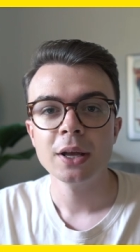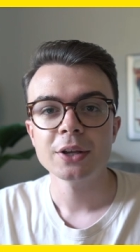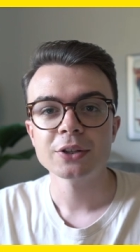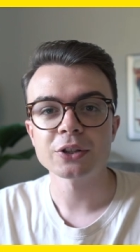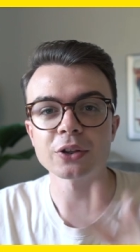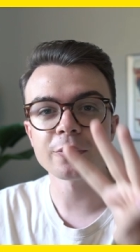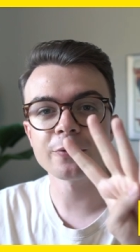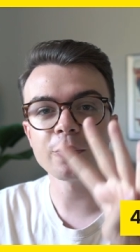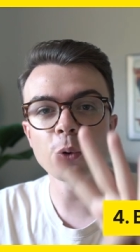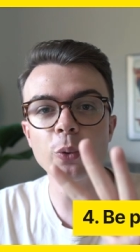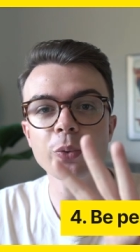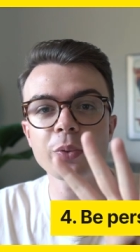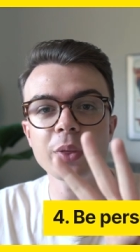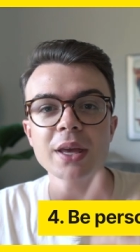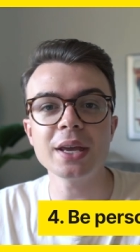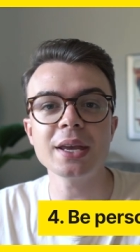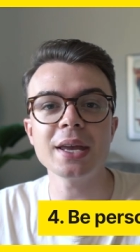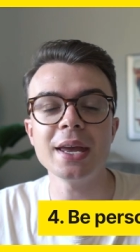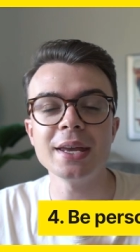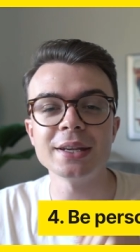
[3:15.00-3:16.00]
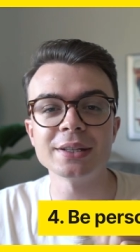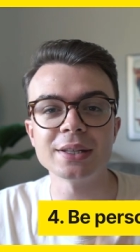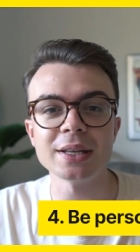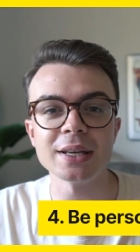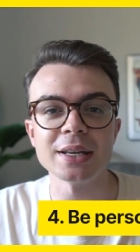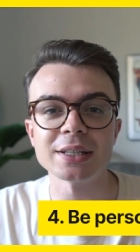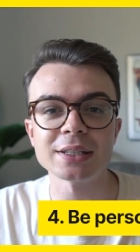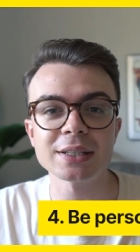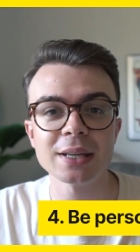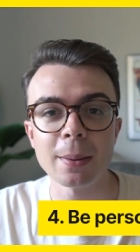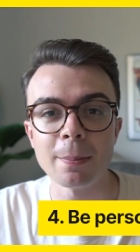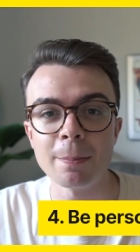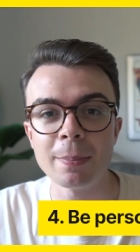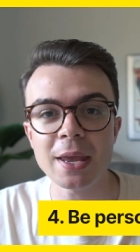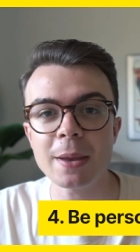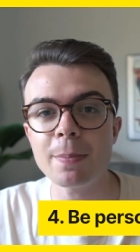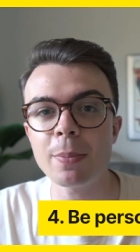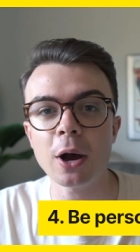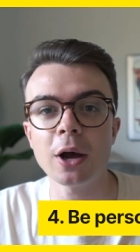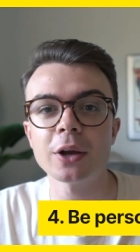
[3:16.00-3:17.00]
So the fourth thing is this:
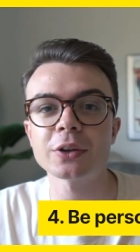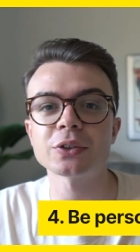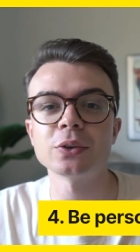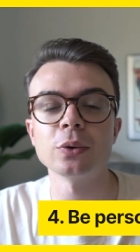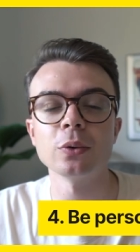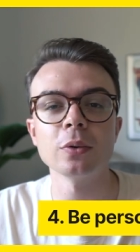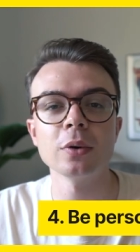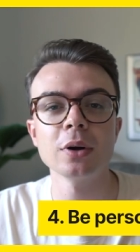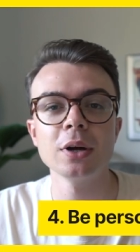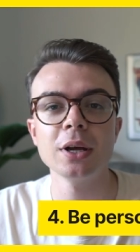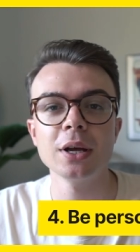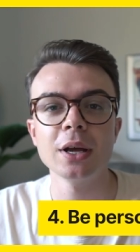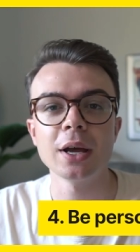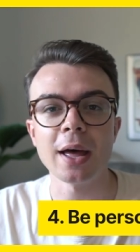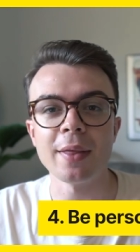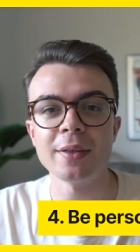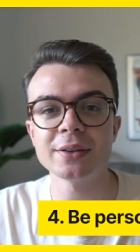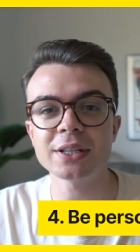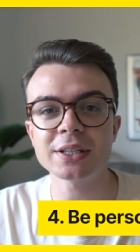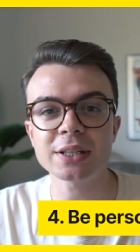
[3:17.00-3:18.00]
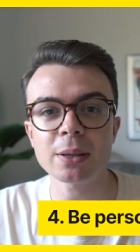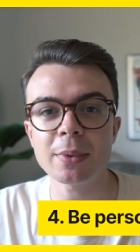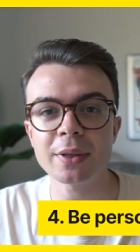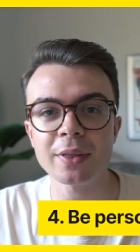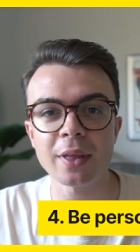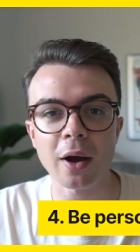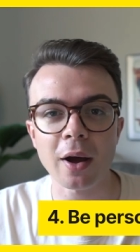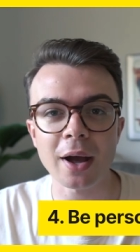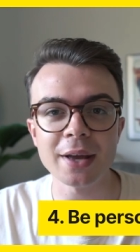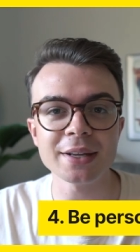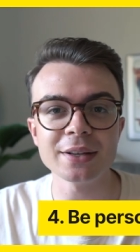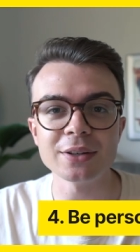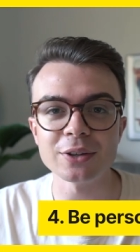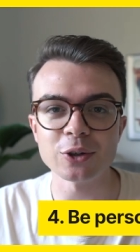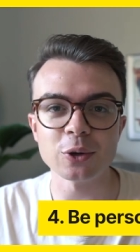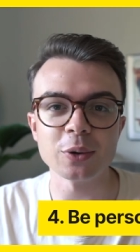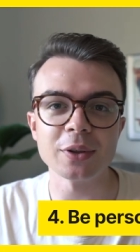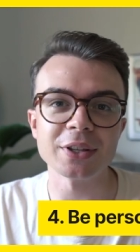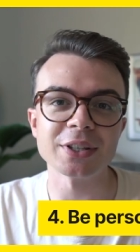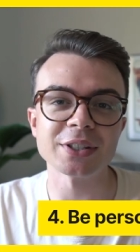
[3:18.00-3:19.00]
be personal. And this is something that I didn't
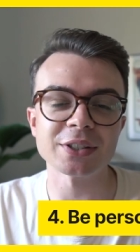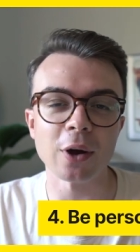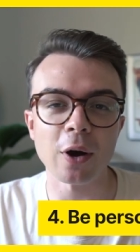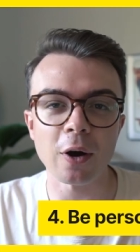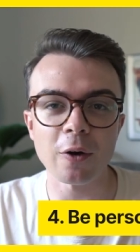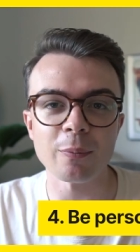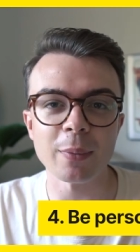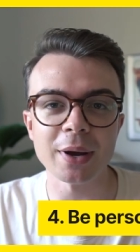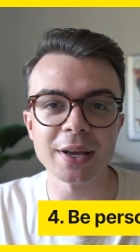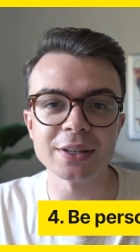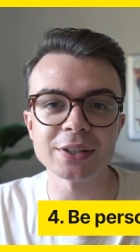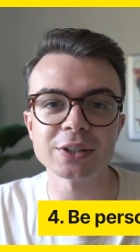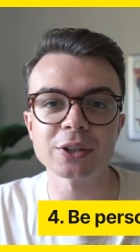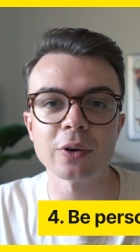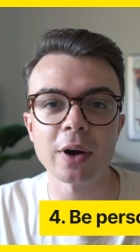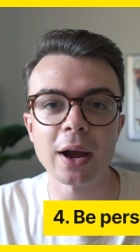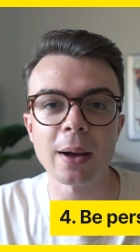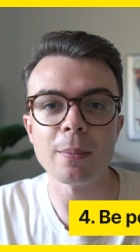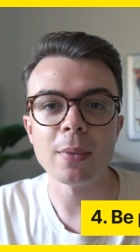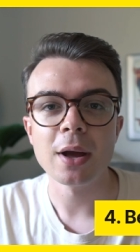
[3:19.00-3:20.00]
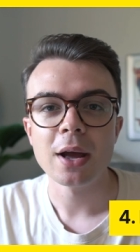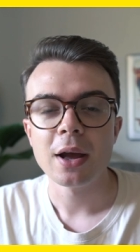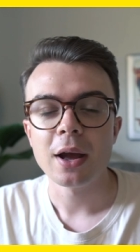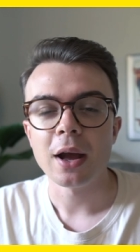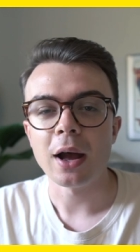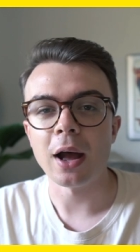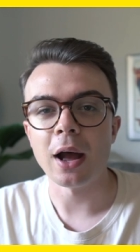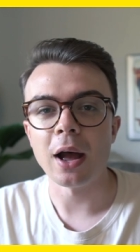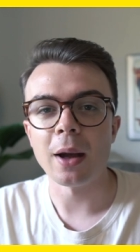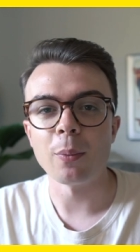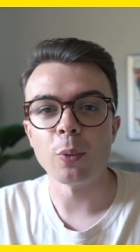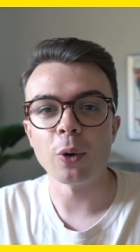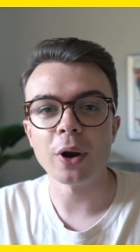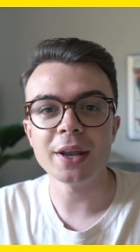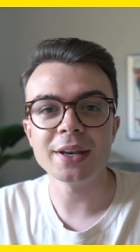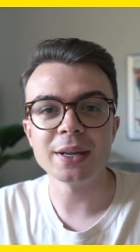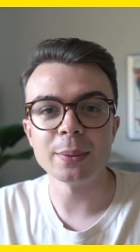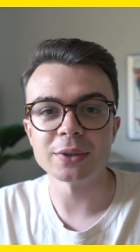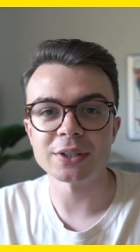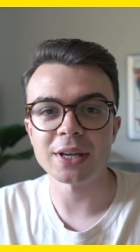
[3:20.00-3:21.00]
do at the start of my Instagram. What
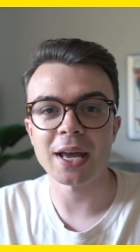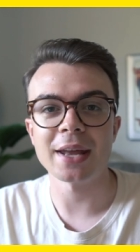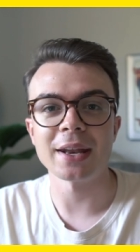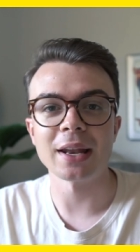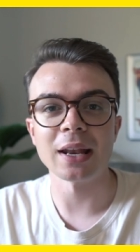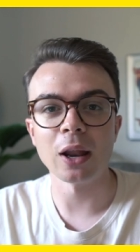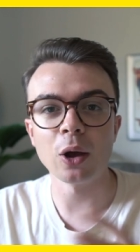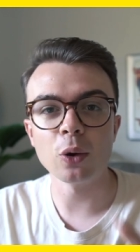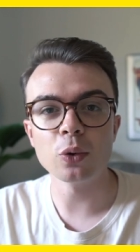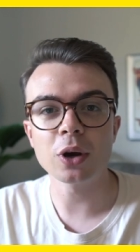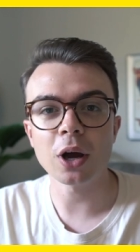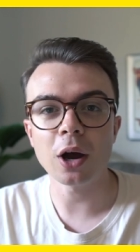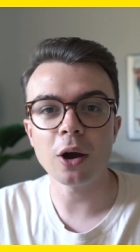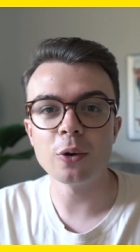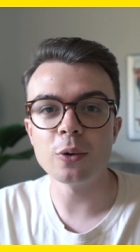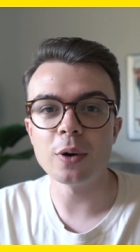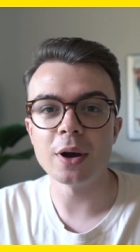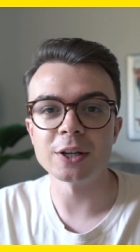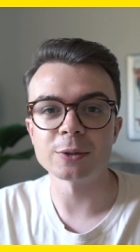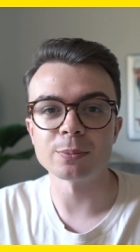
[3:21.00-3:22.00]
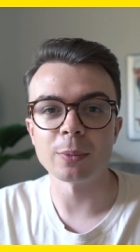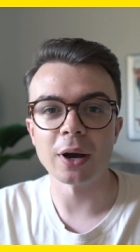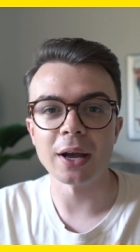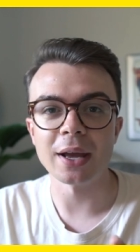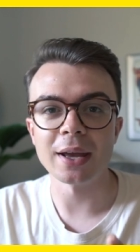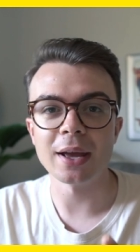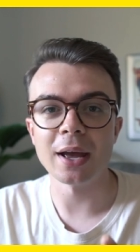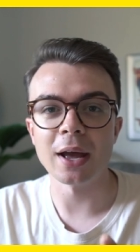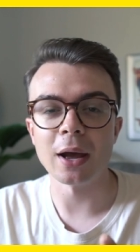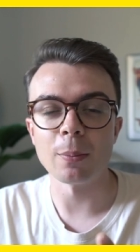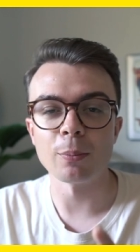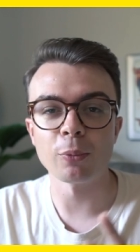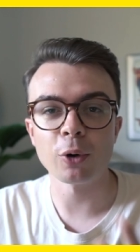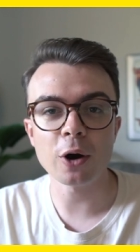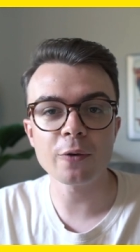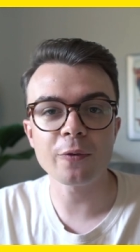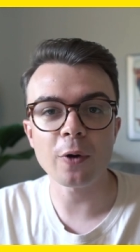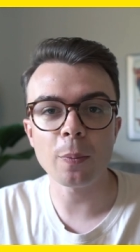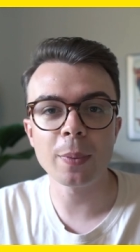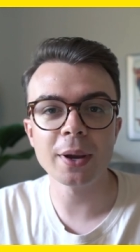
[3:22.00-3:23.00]
I did was I had a logo as my
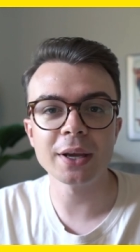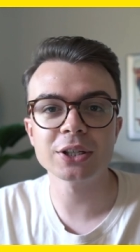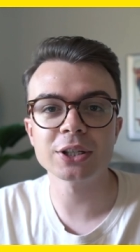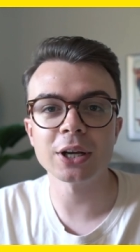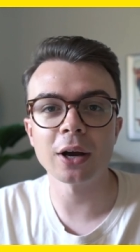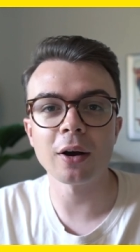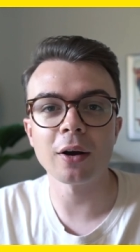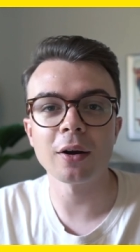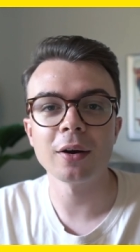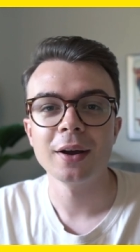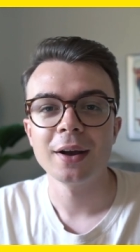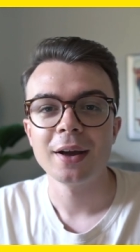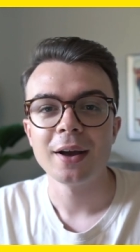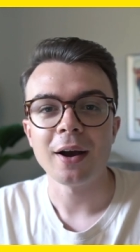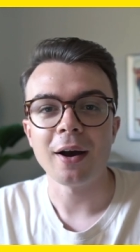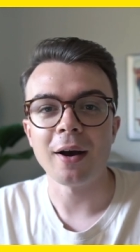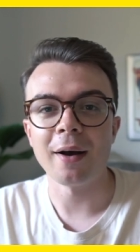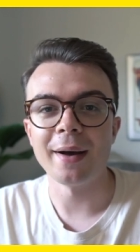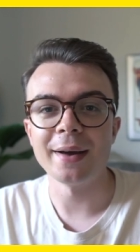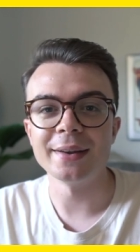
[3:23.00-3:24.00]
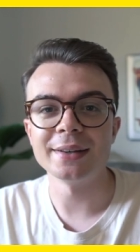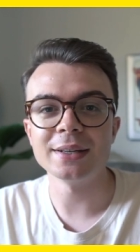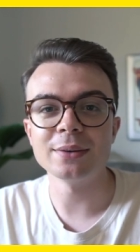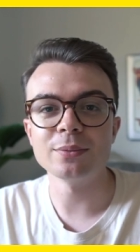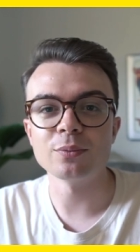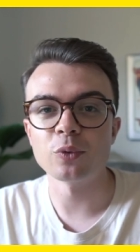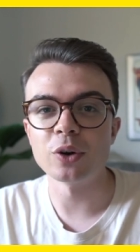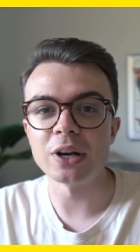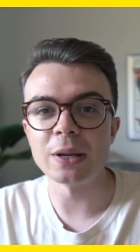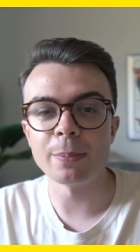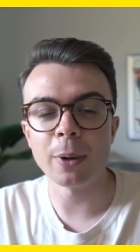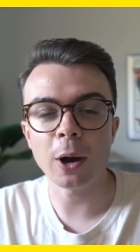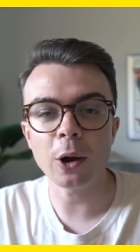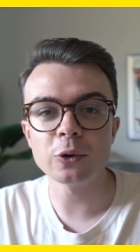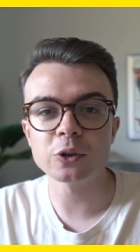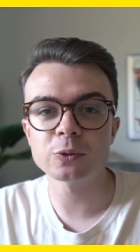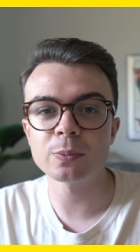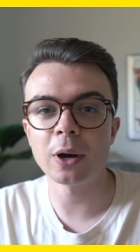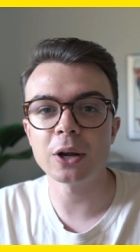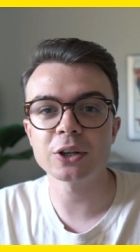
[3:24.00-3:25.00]
profile picture. I didn't really
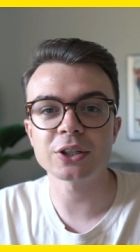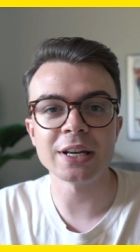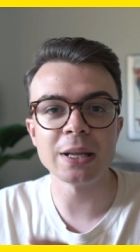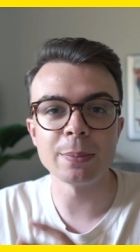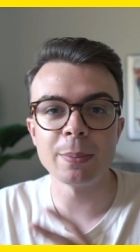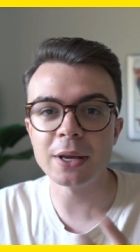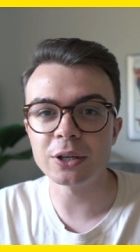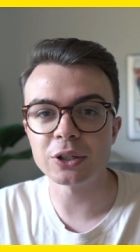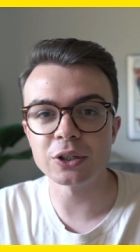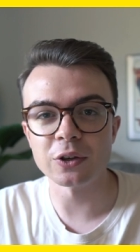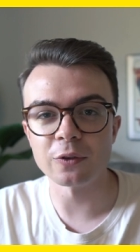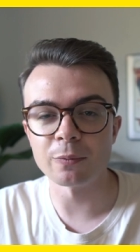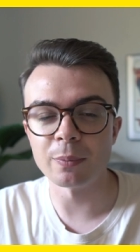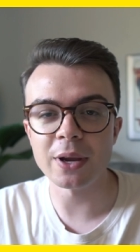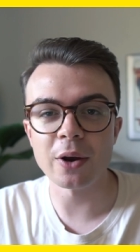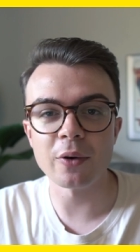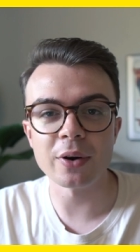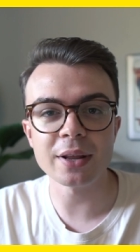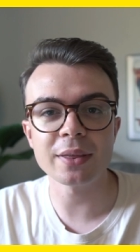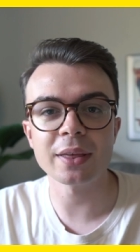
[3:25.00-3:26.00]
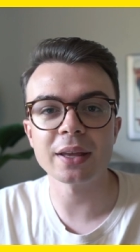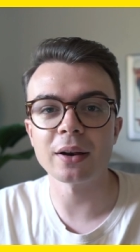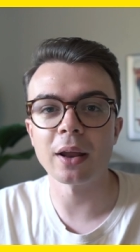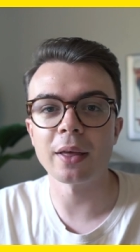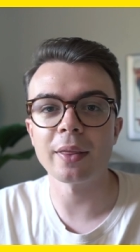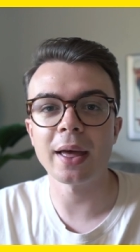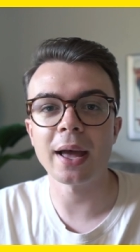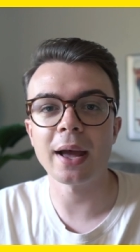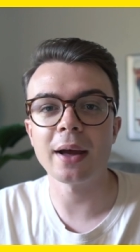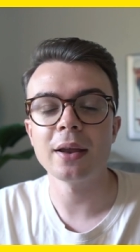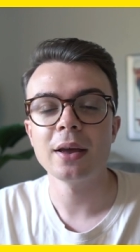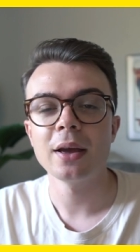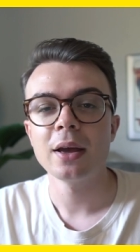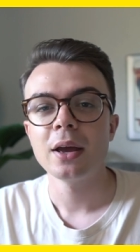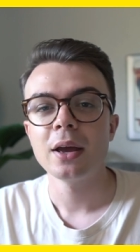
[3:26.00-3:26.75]
post much, any pictures of me or anything like that.